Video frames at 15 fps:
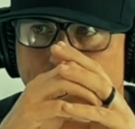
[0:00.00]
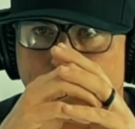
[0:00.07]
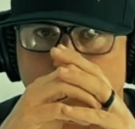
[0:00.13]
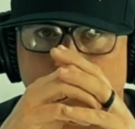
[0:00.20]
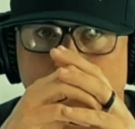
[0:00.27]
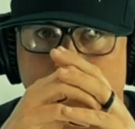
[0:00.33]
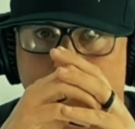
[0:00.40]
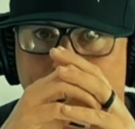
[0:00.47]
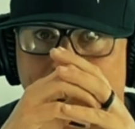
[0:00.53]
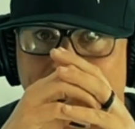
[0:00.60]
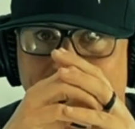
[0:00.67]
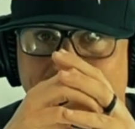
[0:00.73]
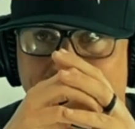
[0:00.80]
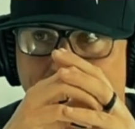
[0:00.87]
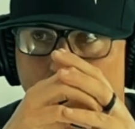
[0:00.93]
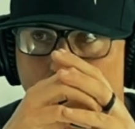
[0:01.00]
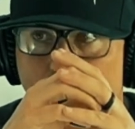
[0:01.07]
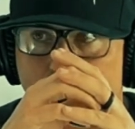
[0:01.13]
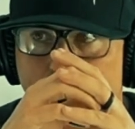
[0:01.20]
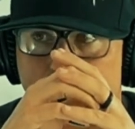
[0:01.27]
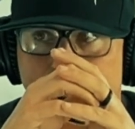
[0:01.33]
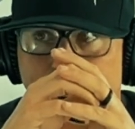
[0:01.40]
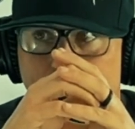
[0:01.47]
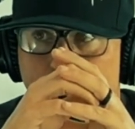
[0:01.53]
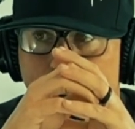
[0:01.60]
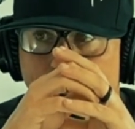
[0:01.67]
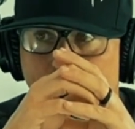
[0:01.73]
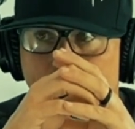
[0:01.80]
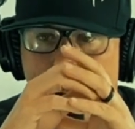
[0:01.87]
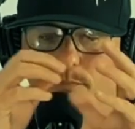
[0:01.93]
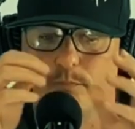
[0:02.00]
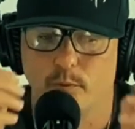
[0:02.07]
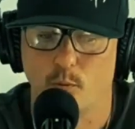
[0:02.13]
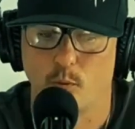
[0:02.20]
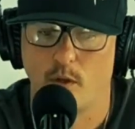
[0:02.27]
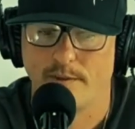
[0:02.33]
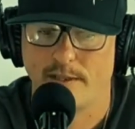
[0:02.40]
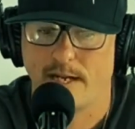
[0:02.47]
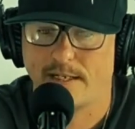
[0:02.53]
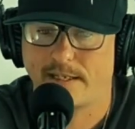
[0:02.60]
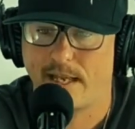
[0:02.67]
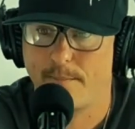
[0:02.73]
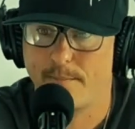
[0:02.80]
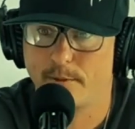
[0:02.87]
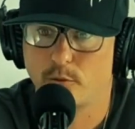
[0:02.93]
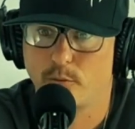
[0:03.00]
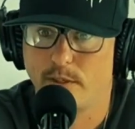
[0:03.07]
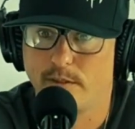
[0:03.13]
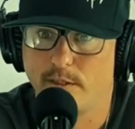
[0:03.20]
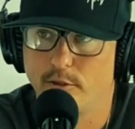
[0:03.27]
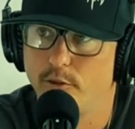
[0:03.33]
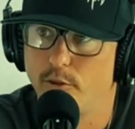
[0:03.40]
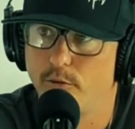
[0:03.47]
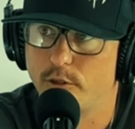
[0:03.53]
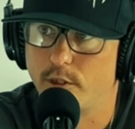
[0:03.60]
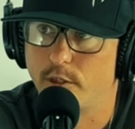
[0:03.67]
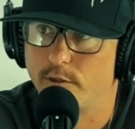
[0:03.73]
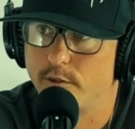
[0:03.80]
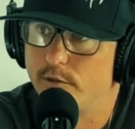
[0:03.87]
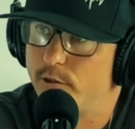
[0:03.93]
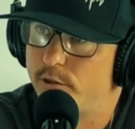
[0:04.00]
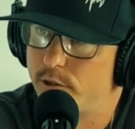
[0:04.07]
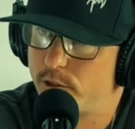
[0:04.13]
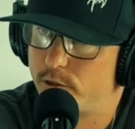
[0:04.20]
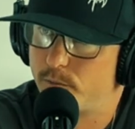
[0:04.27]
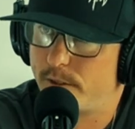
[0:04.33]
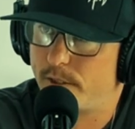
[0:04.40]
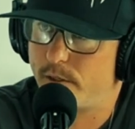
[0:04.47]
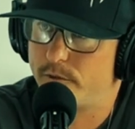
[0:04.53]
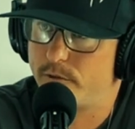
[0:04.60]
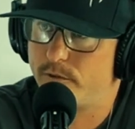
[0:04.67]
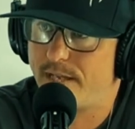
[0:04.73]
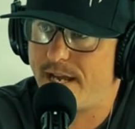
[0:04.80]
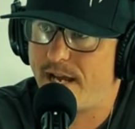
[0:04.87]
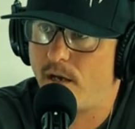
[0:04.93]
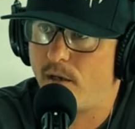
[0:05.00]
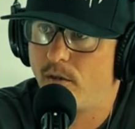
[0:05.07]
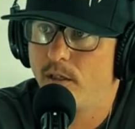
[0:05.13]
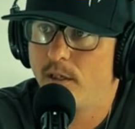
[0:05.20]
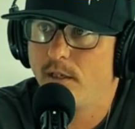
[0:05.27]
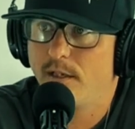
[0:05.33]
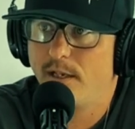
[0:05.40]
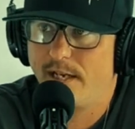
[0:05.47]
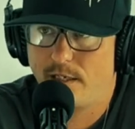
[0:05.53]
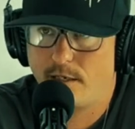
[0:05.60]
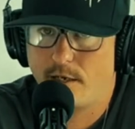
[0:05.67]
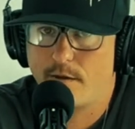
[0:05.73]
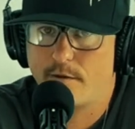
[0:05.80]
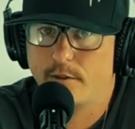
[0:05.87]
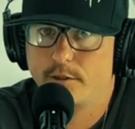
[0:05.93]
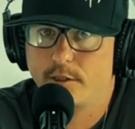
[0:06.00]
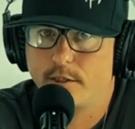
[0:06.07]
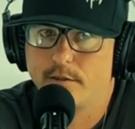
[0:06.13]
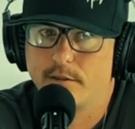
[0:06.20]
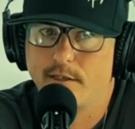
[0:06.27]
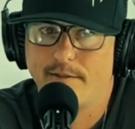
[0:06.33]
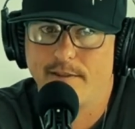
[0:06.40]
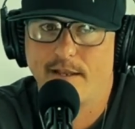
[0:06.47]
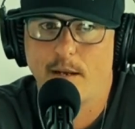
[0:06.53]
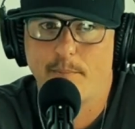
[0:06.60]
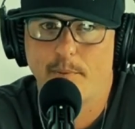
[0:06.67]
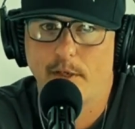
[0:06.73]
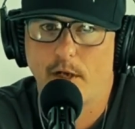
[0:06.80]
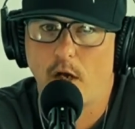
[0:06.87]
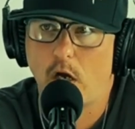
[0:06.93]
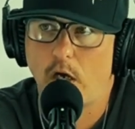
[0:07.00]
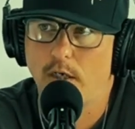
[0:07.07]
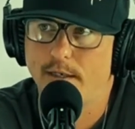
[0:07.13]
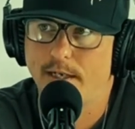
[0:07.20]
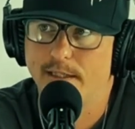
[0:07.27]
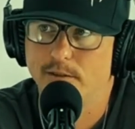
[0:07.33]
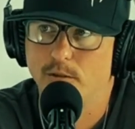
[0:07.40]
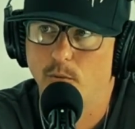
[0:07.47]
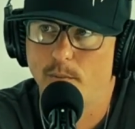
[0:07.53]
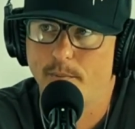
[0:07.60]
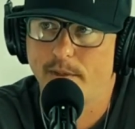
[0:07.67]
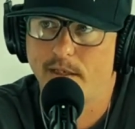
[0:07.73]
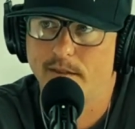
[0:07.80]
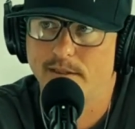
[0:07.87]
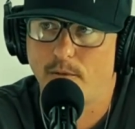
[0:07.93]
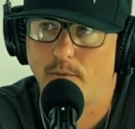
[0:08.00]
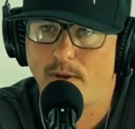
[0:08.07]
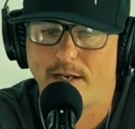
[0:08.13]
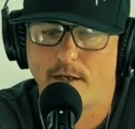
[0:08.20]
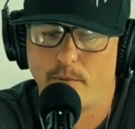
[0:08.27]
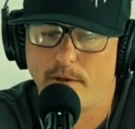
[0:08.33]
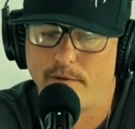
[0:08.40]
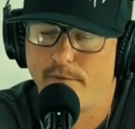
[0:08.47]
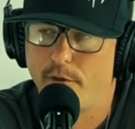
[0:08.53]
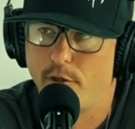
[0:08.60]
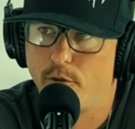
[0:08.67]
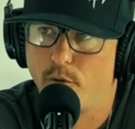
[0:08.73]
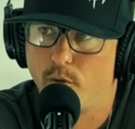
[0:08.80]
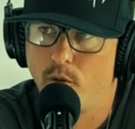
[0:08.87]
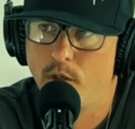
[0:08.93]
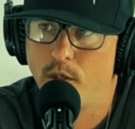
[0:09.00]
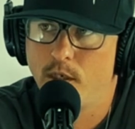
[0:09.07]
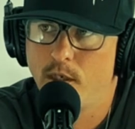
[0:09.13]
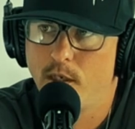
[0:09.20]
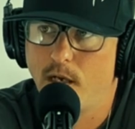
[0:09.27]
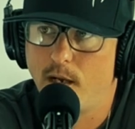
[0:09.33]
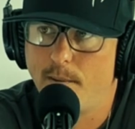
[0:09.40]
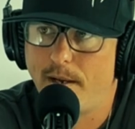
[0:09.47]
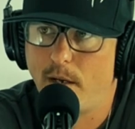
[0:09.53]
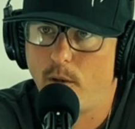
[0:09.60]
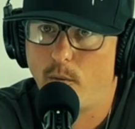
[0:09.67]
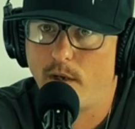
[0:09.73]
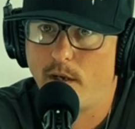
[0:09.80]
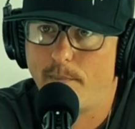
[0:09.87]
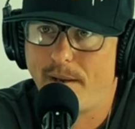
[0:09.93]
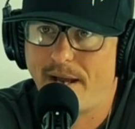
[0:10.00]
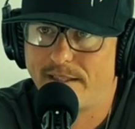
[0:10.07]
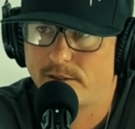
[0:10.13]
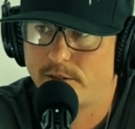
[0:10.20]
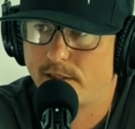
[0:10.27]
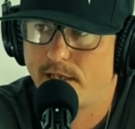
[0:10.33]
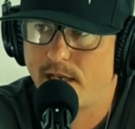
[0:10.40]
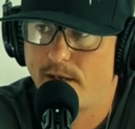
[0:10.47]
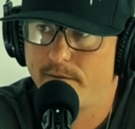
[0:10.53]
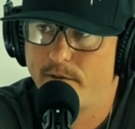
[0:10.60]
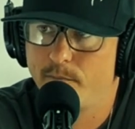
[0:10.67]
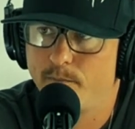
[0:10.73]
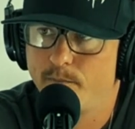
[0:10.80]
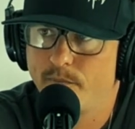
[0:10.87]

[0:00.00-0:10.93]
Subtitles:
you need to pick it now. I was like, okay. Well, and then I came between these two churches, the church we go to now and another church. And then I put a heart next to one because I read a review about where Pastor Kevin